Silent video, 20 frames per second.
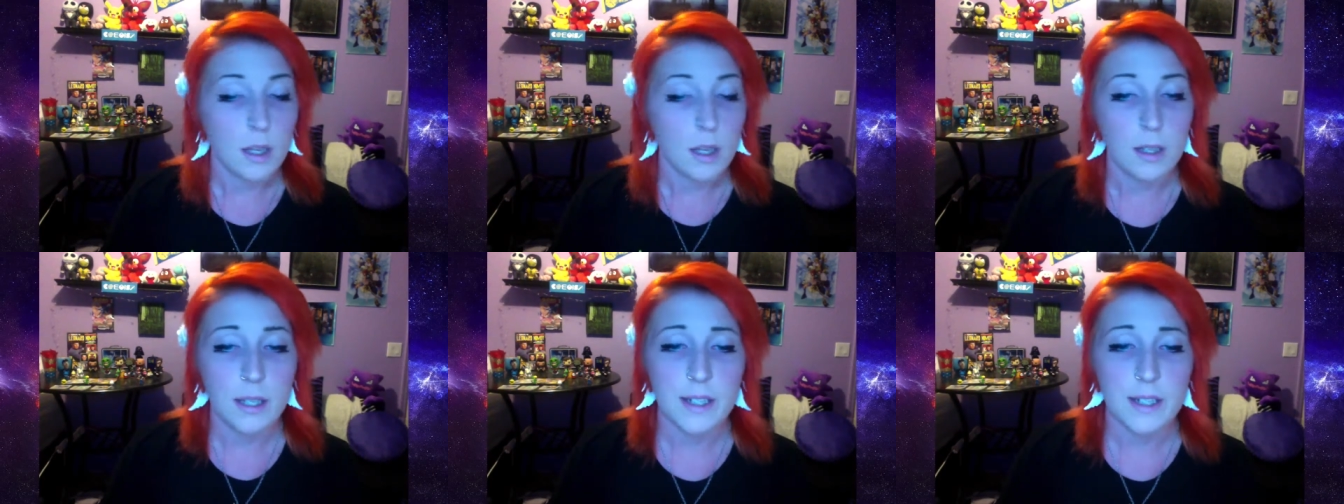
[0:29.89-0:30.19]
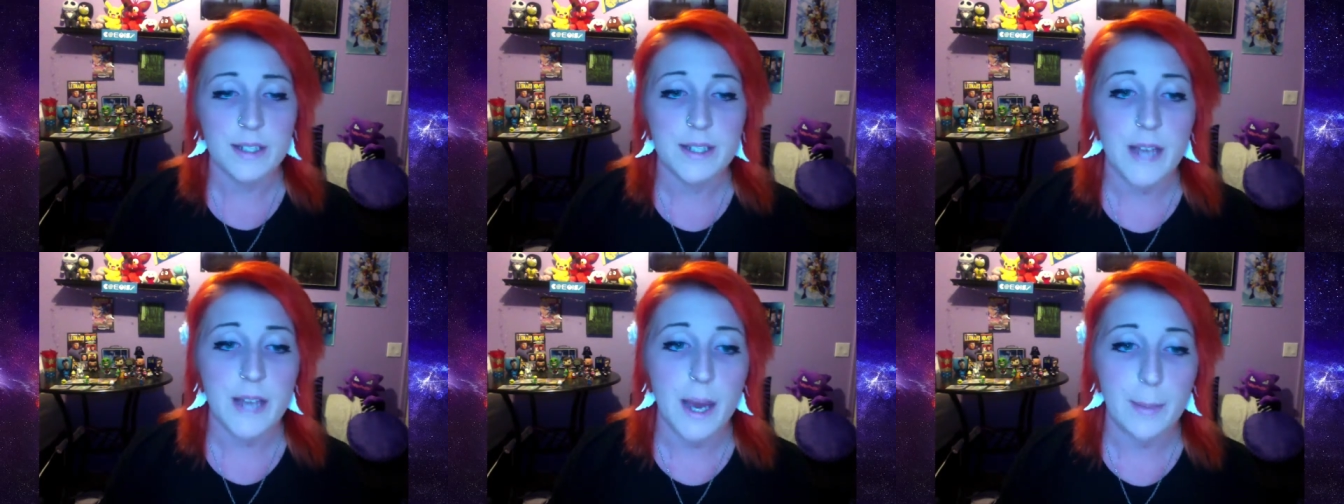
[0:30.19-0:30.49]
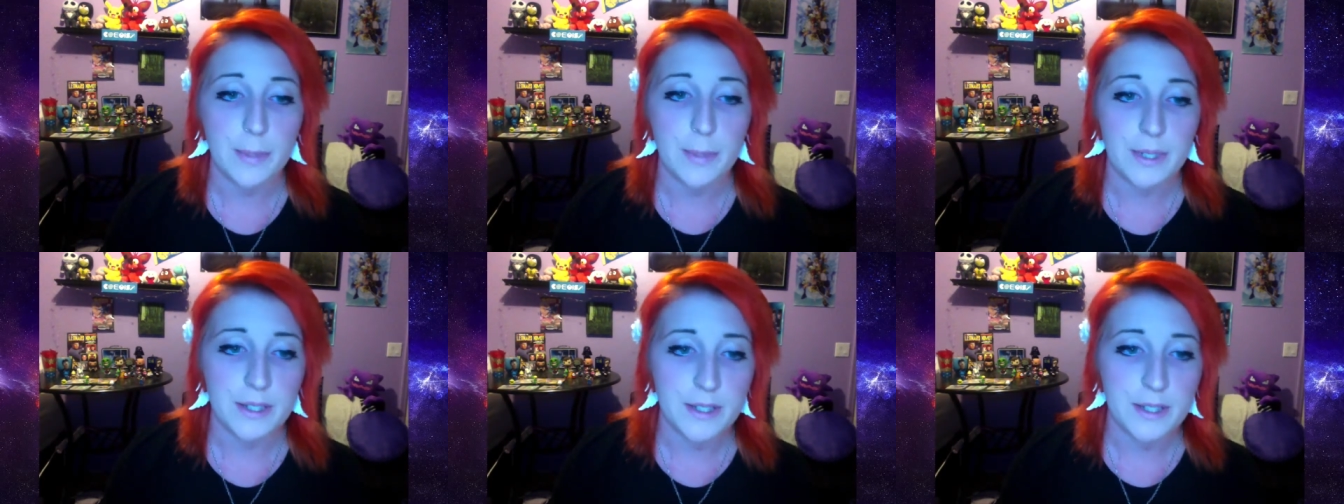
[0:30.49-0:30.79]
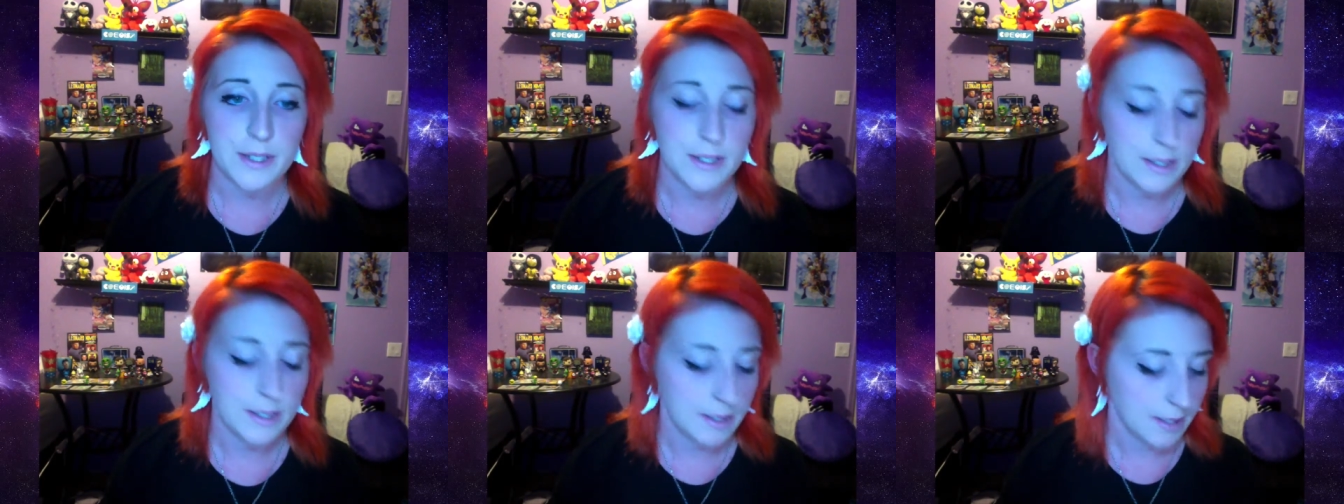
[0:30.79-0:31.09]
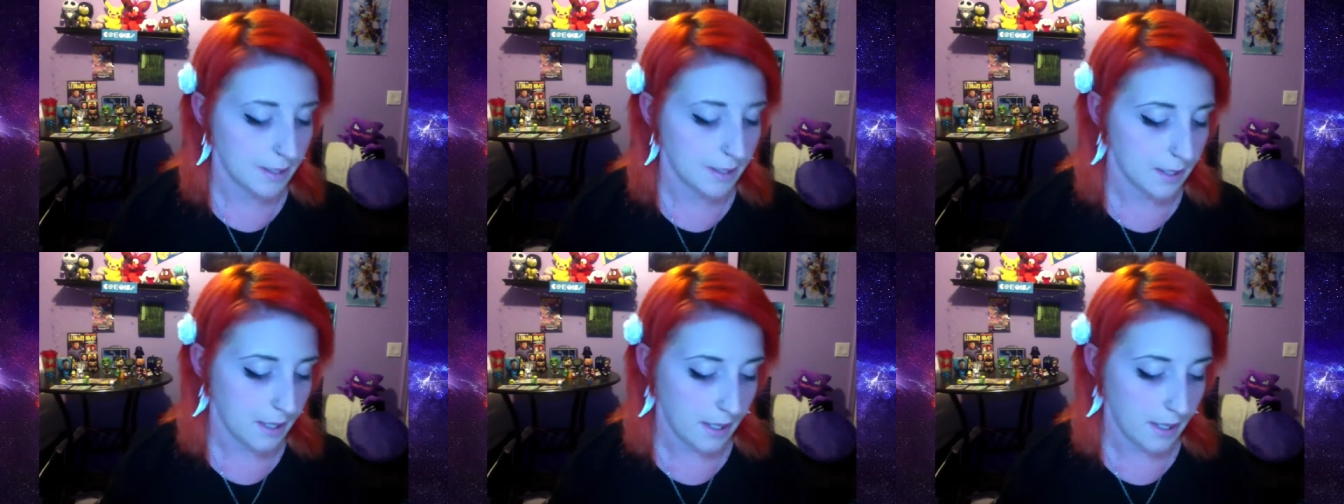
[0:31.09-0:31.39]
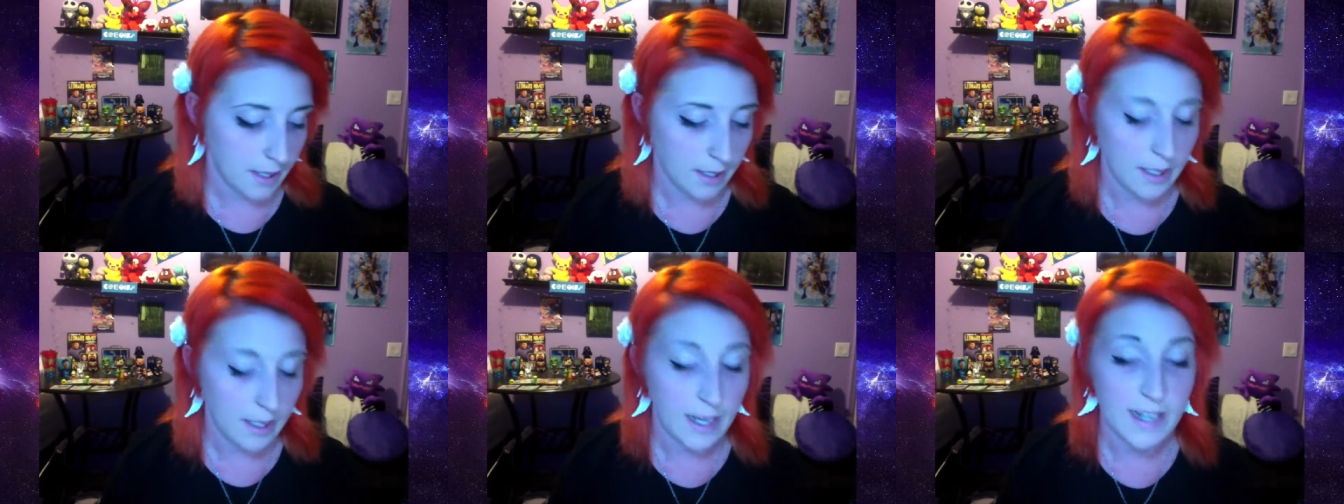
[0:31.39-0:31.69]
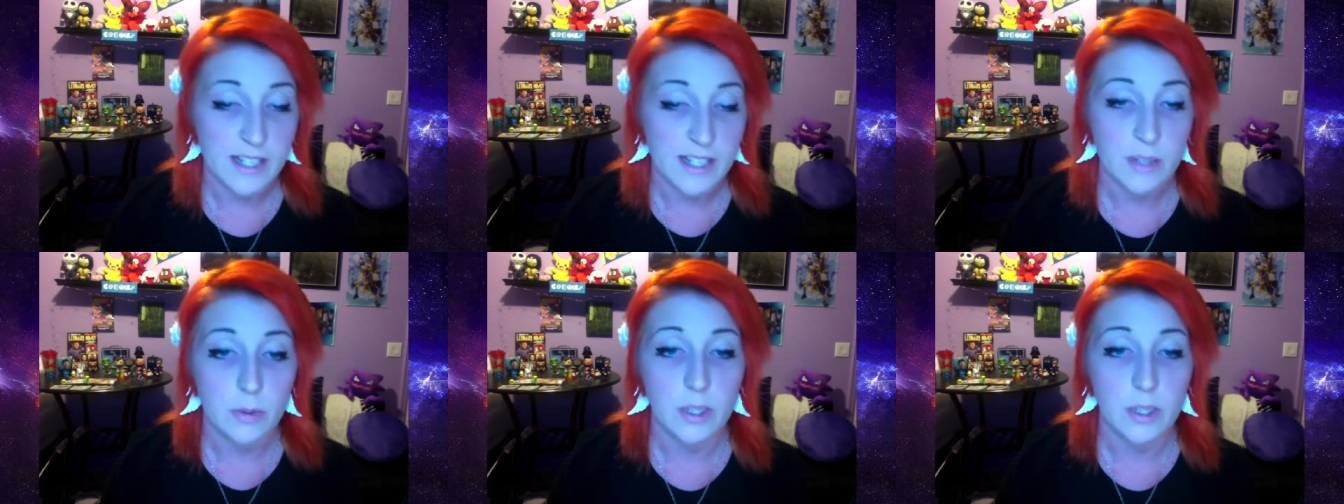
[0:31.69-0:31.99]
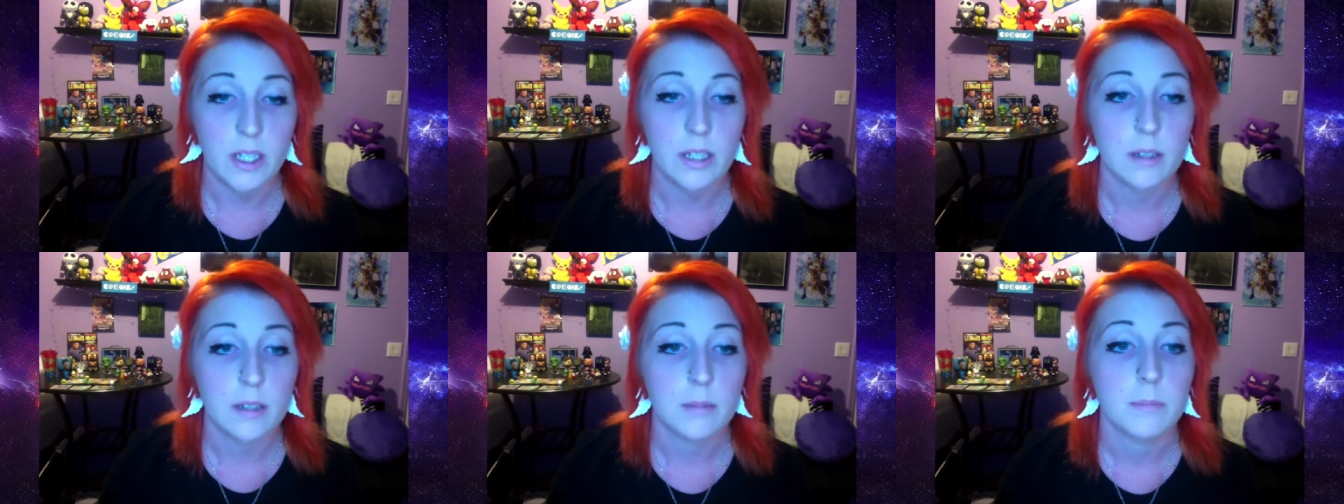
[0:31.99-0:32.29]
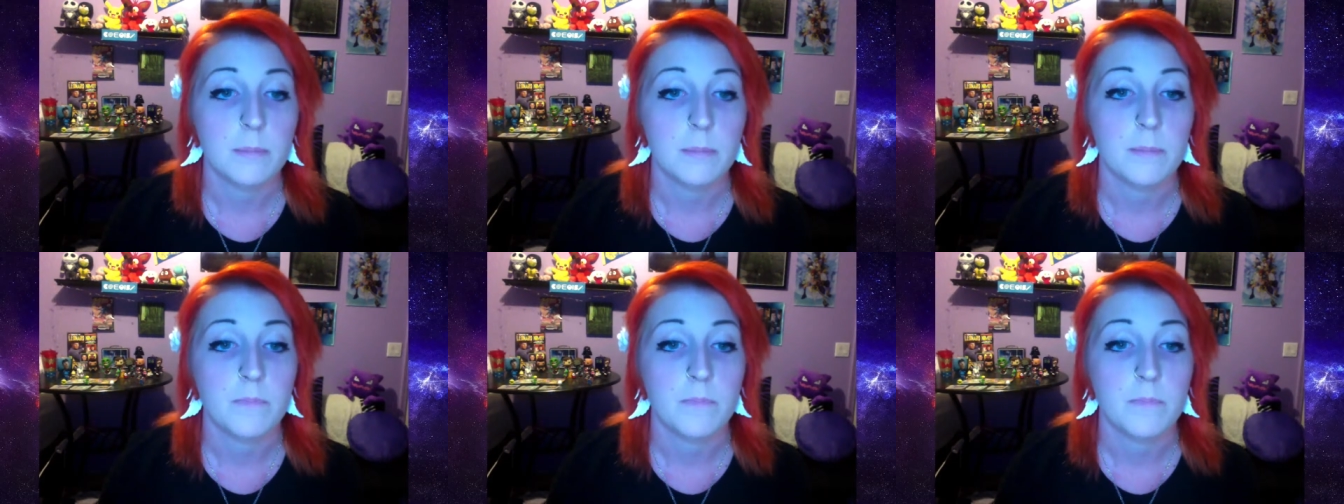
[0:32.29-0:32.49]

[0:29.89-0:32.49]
A lot has happened since uh, last week.